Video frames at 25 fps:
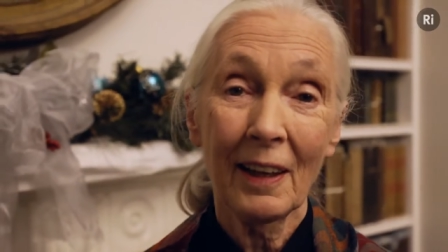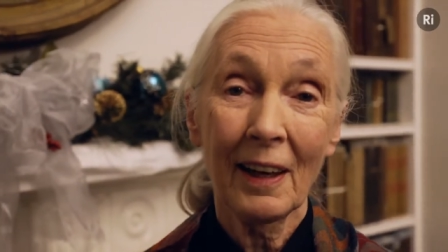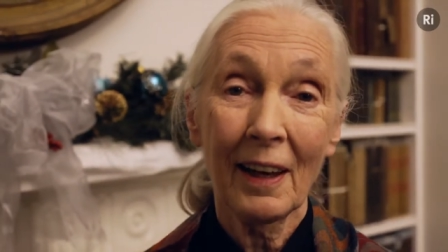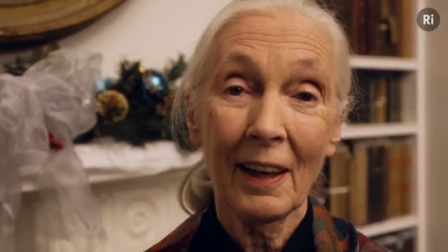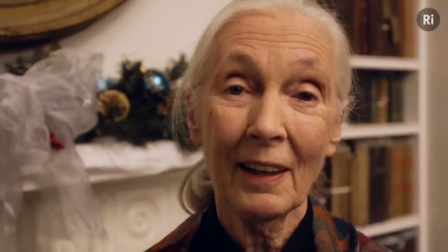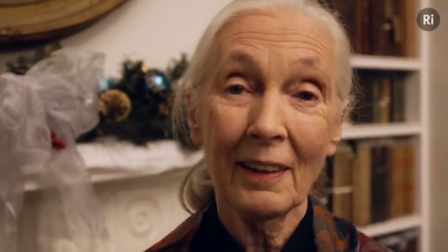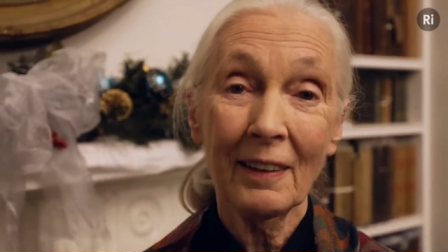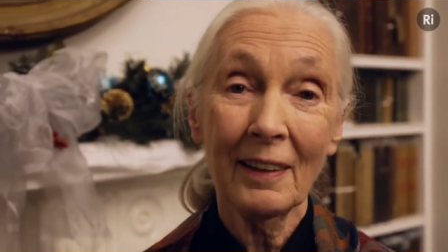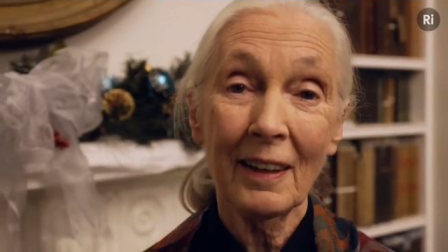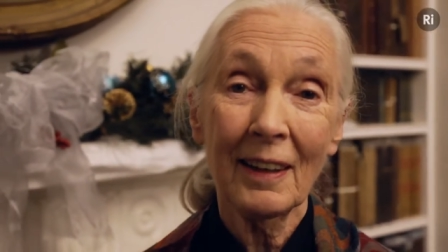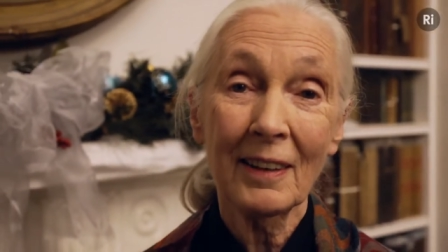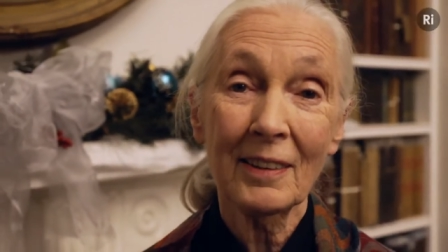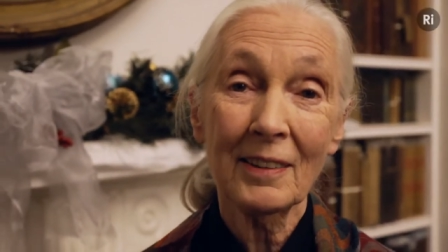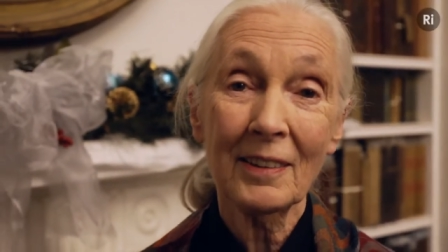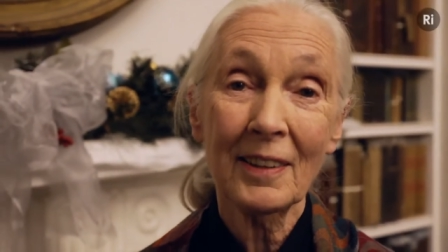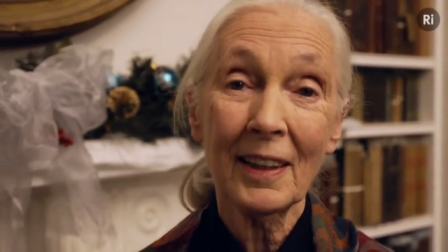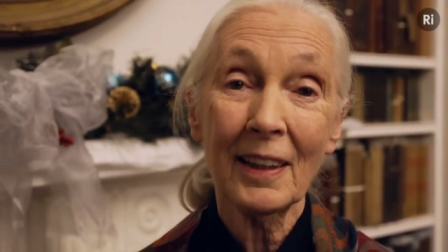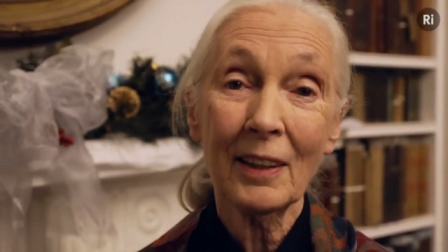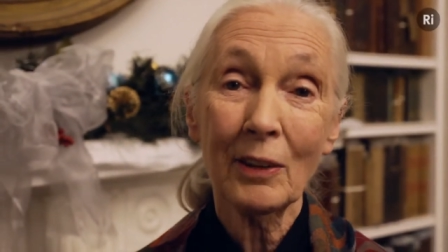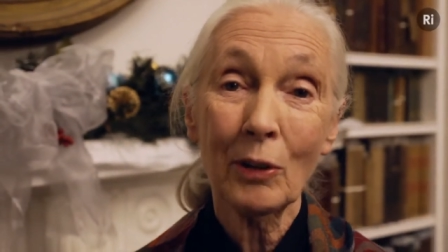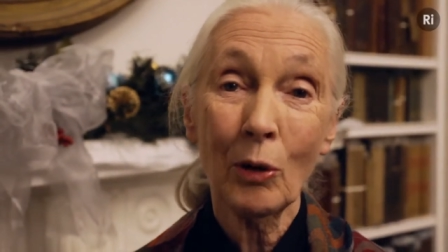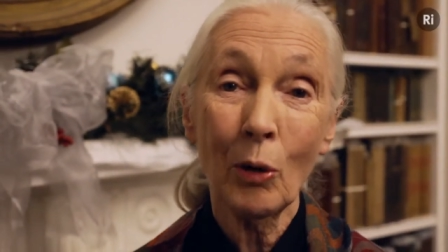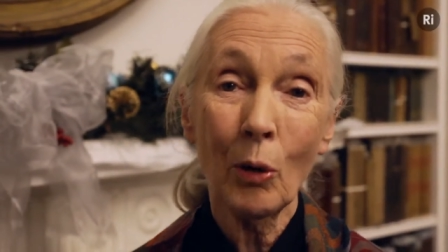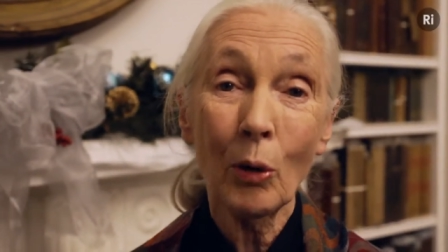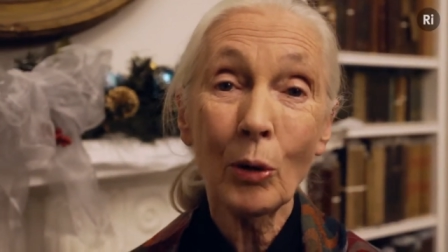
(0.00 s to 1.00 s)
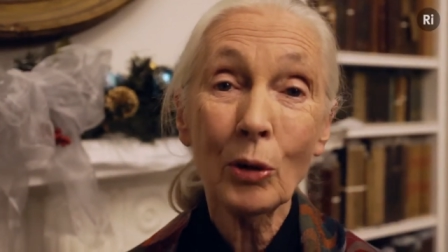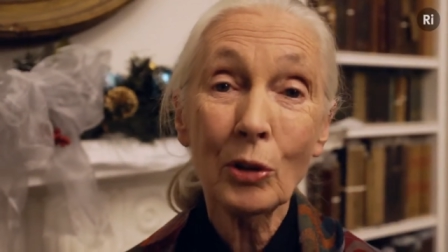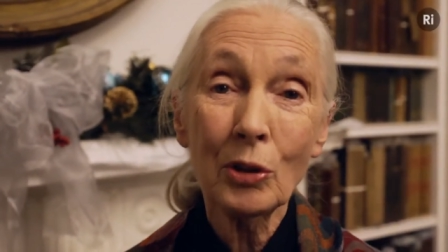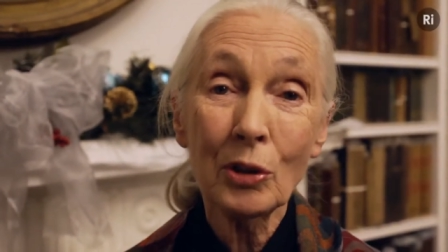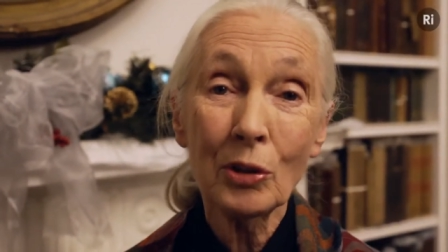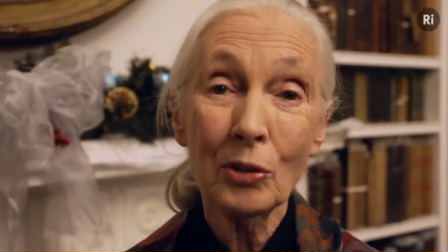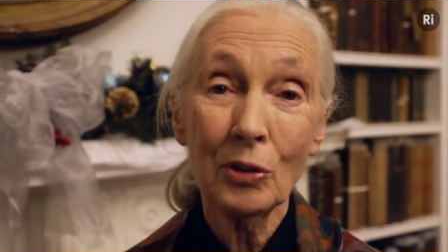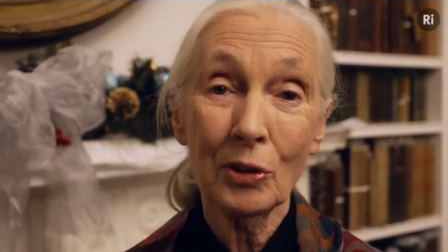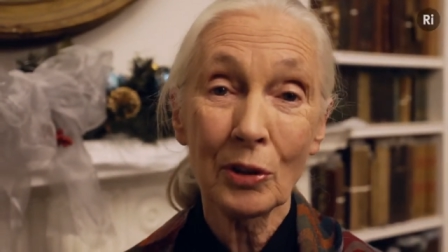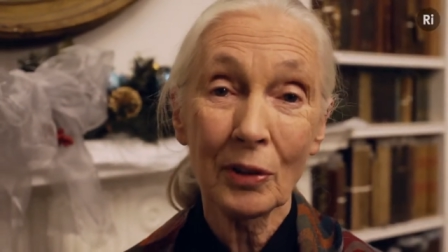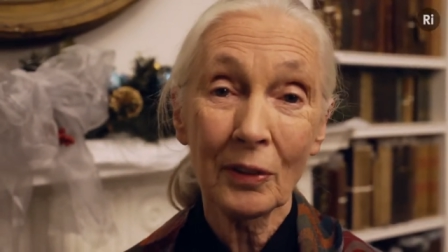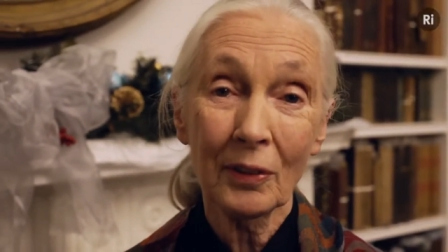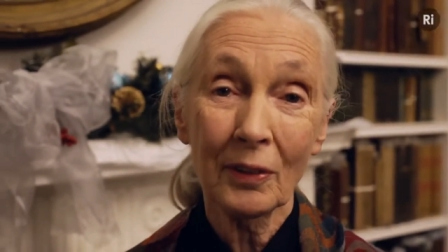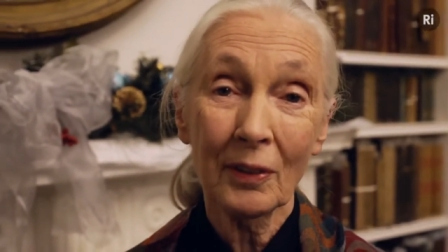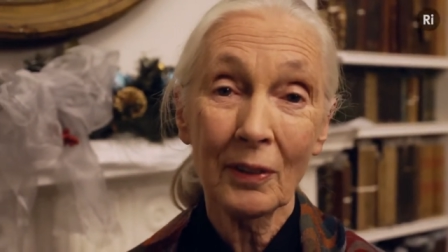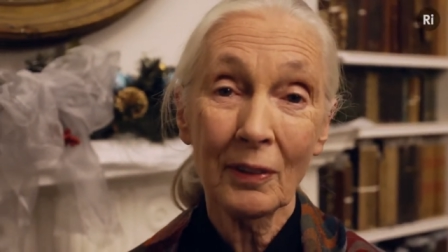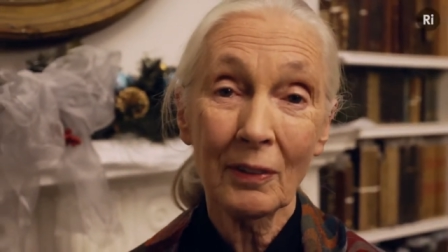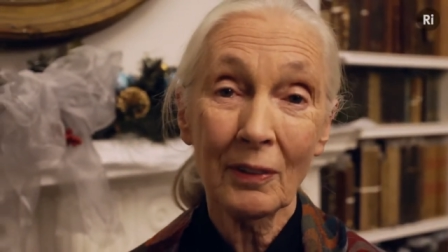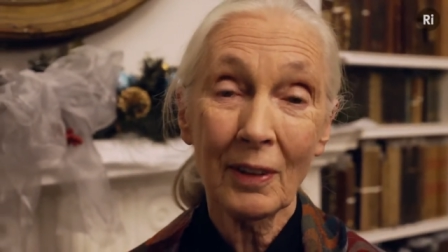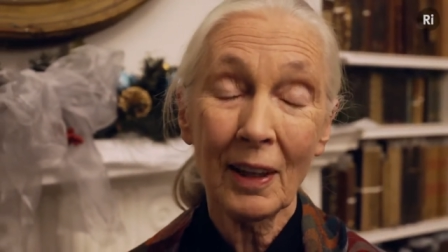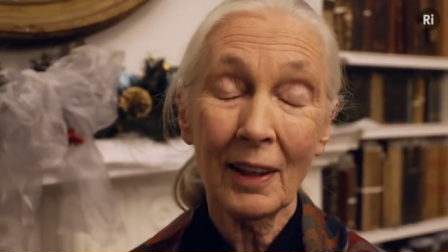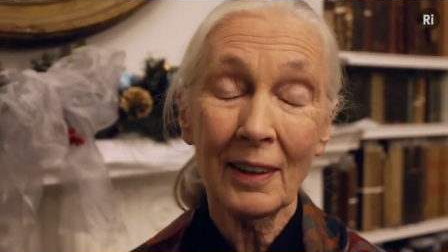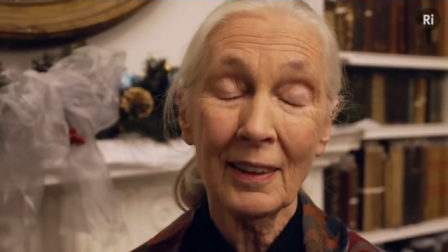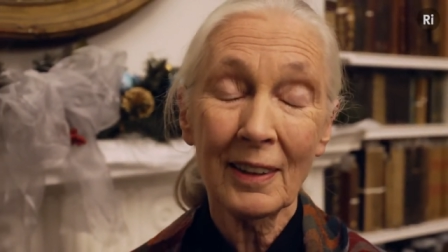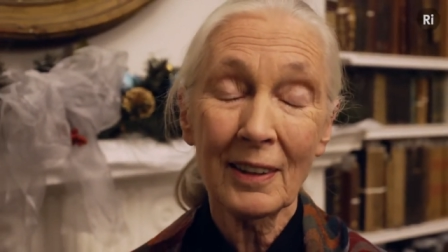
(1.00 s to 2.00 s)
And it's that oxygen
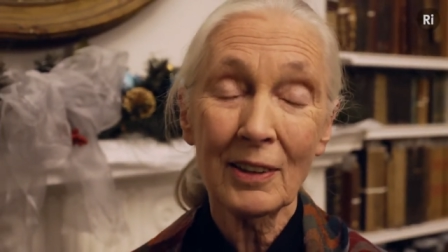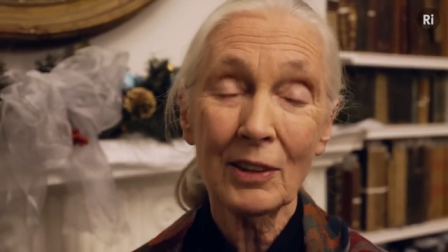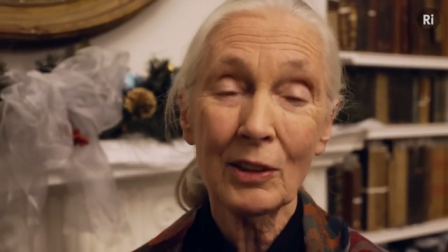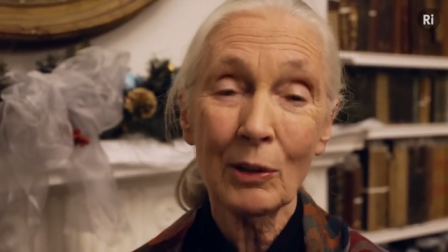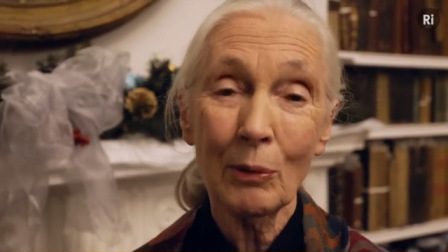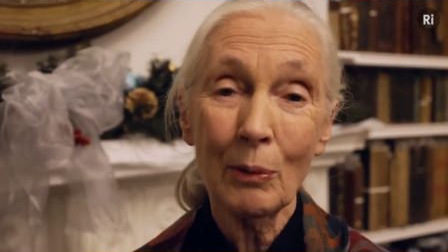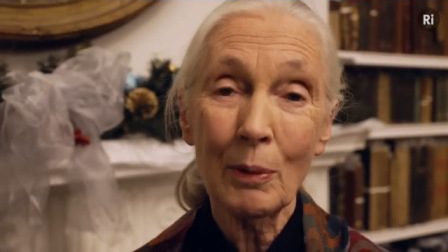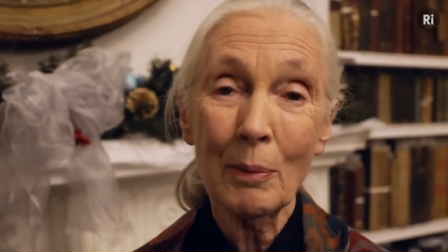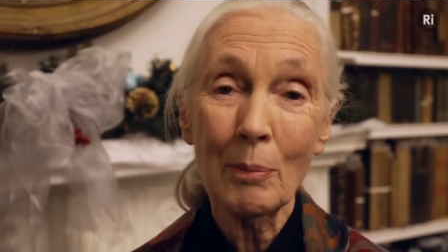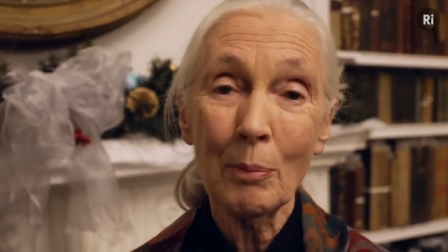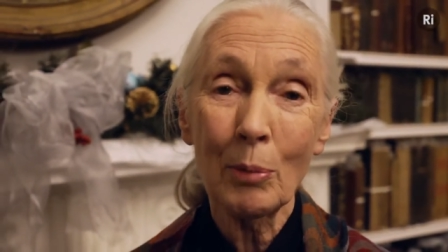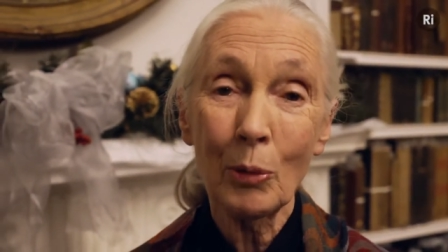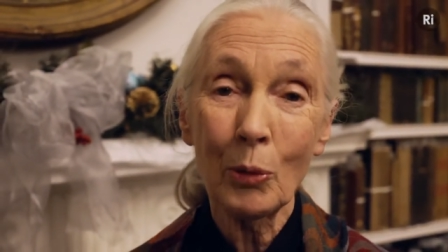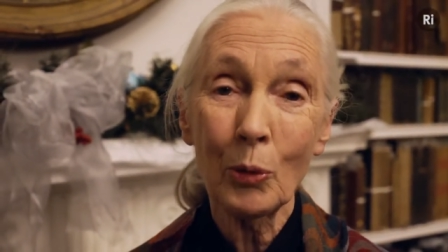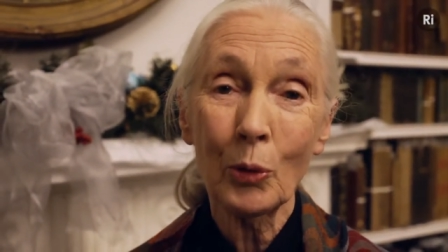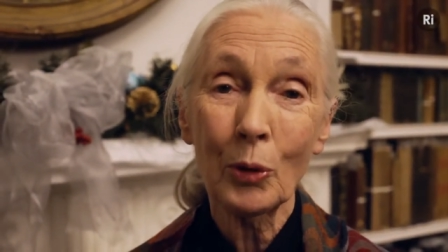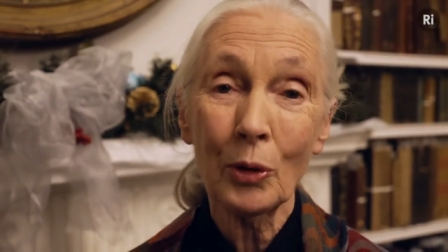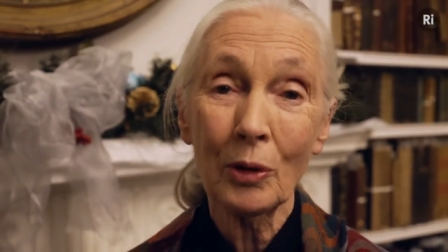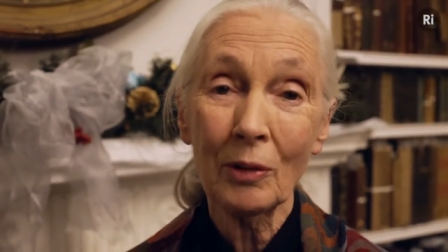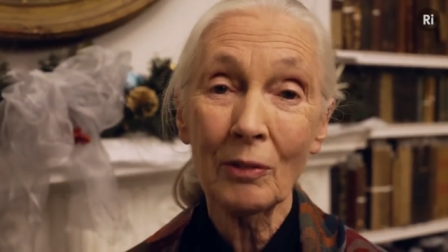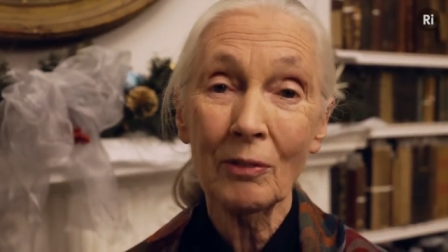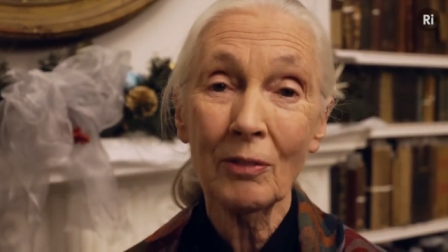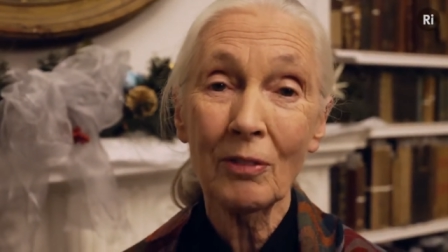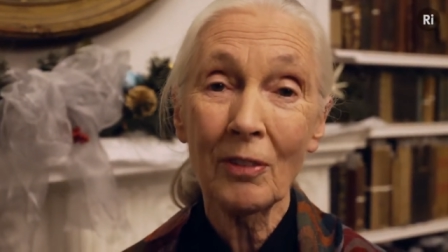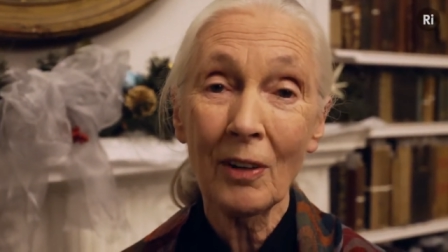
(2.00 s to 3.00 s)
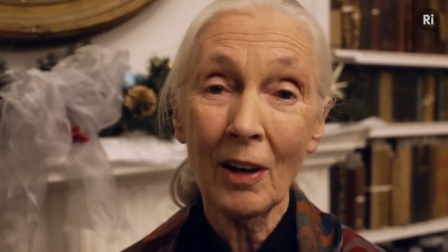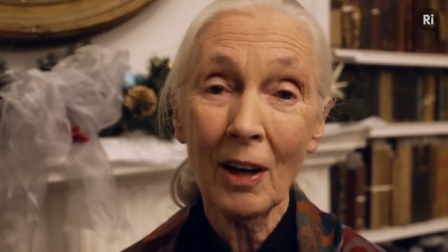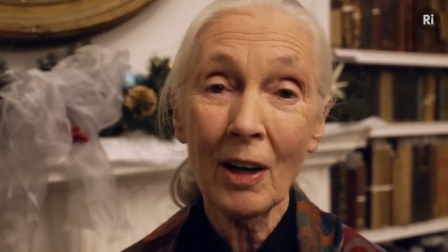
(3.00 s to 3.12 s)
that is so important for